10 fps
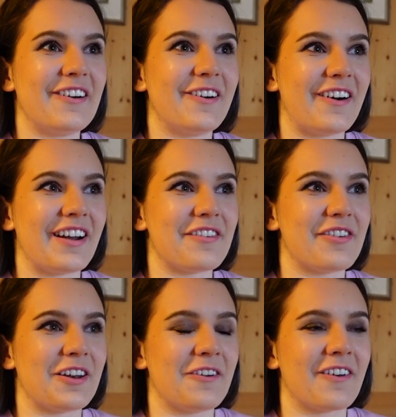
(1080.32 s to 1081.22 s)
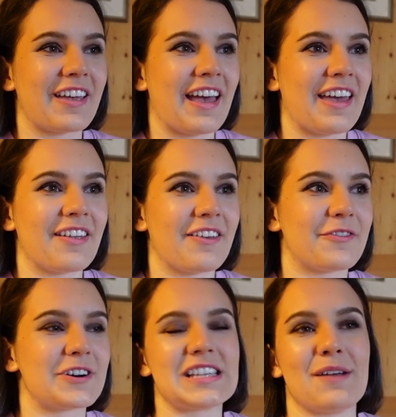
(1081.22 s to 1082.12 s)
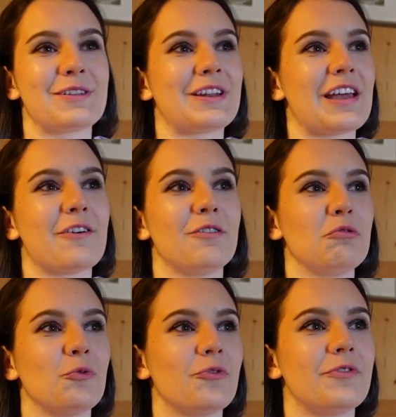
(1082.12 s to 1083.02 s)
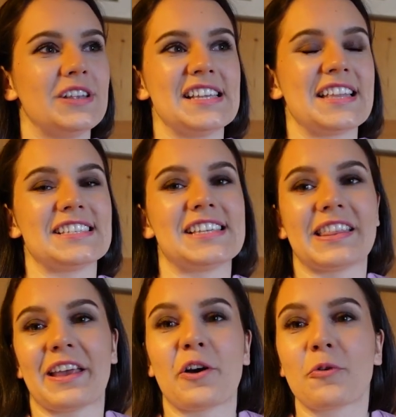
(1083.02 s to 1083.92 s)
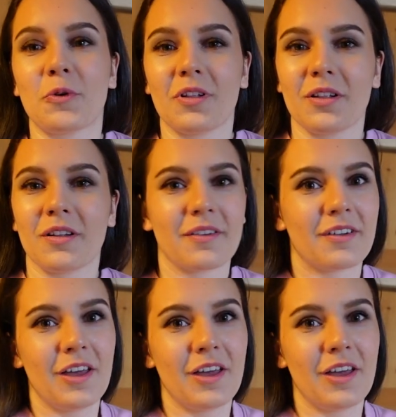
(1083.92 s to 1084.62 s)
or if I know, okay, for example, today I will visit a city, I will